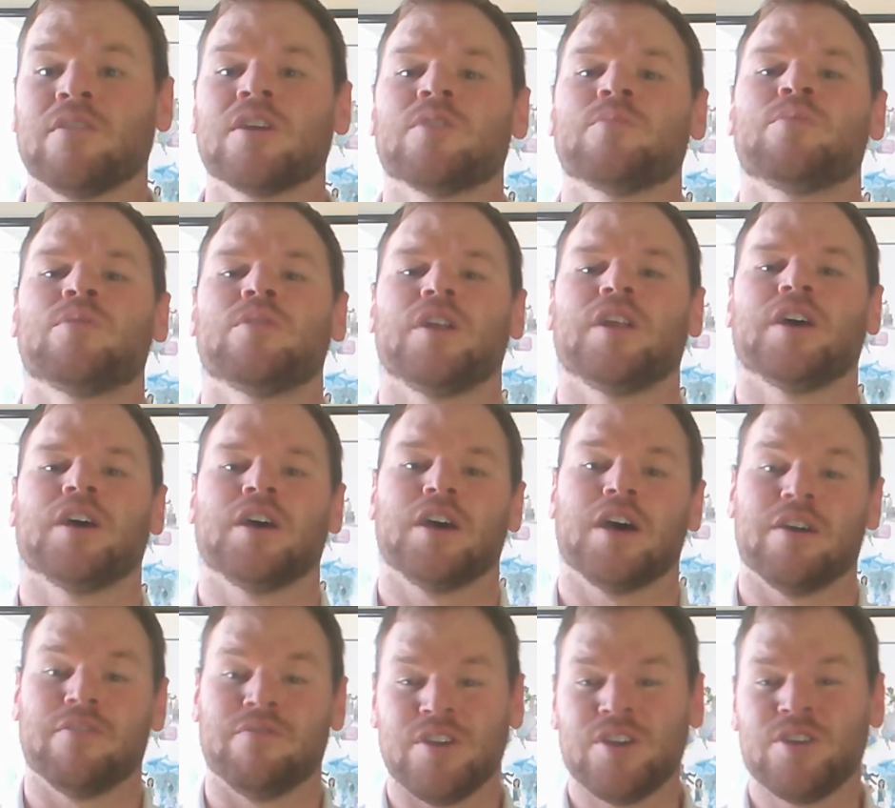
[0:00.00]
gonna put a,
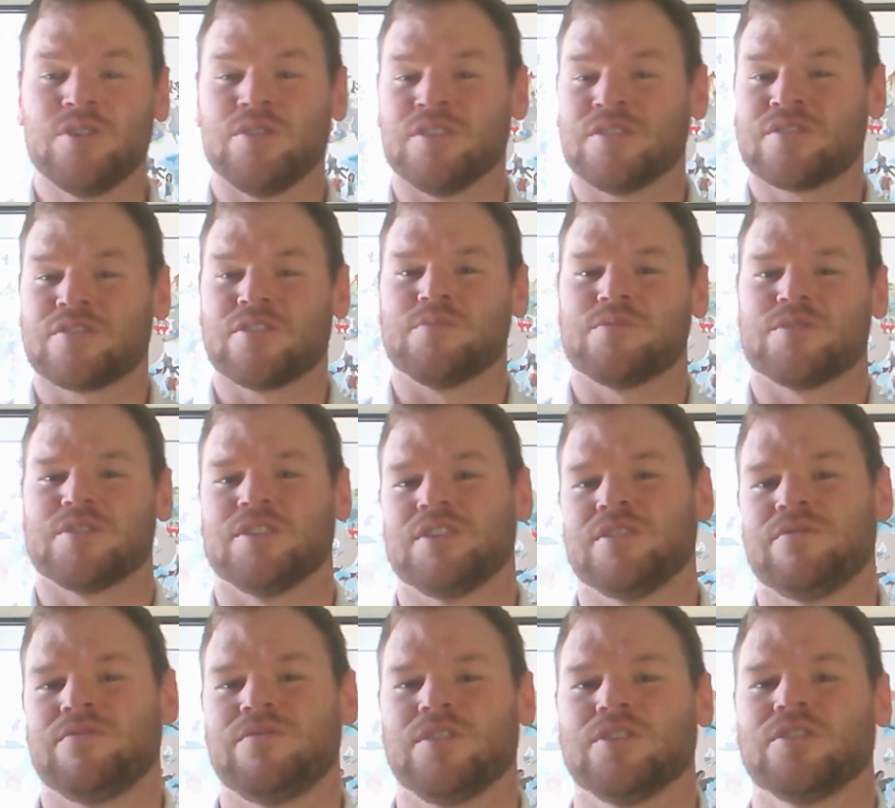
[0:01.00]
a, video description to
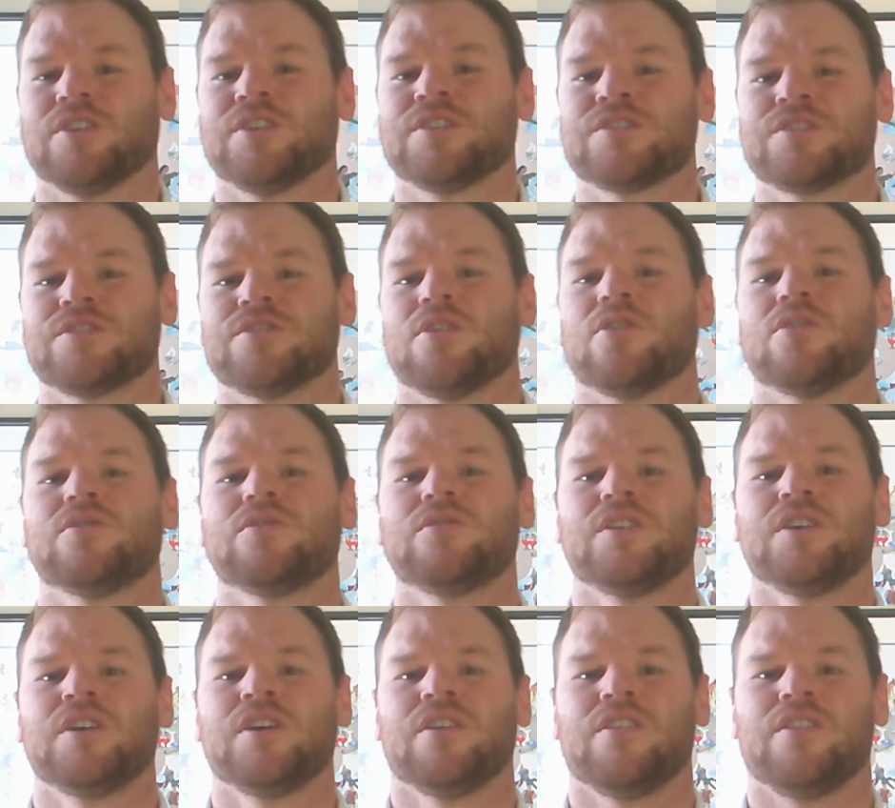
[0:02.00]
Fearless Soul
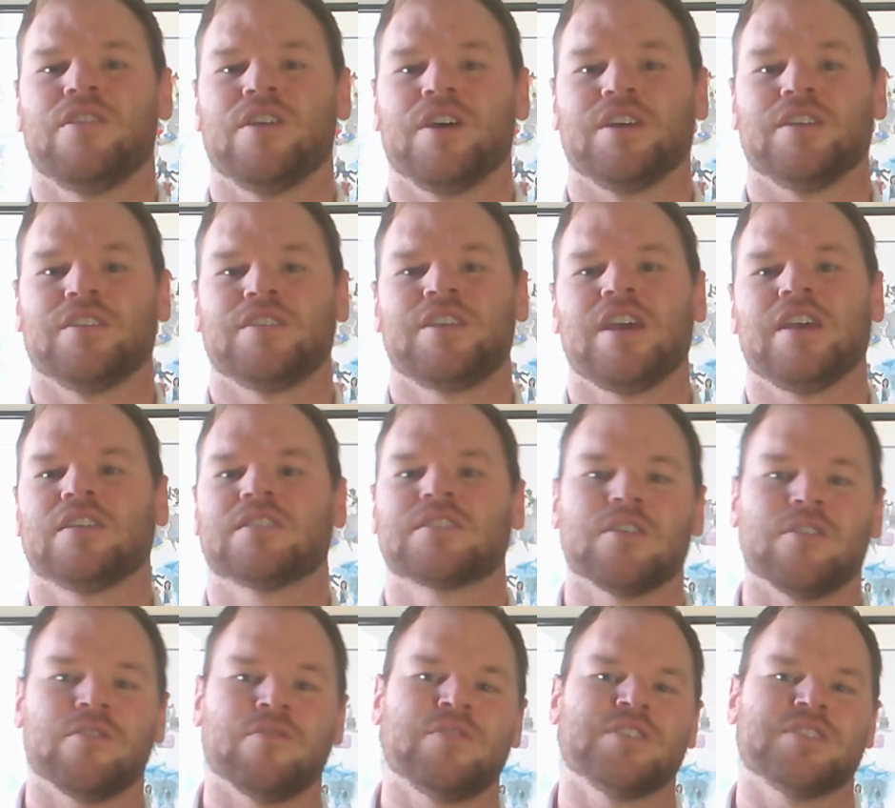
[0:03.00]
that takes
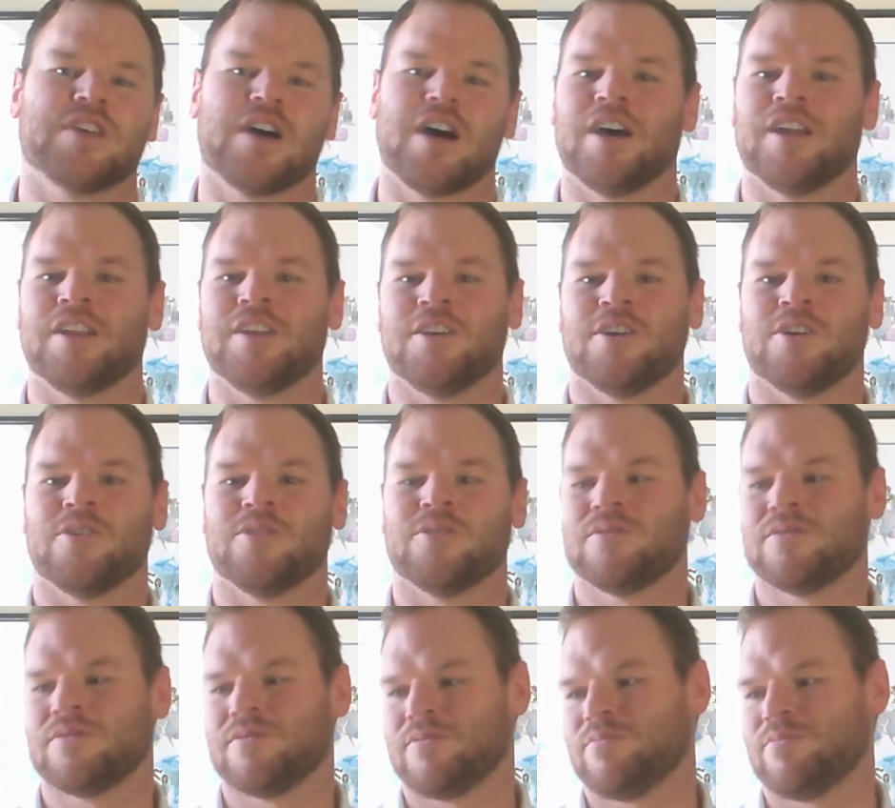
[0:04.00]
some of his audio,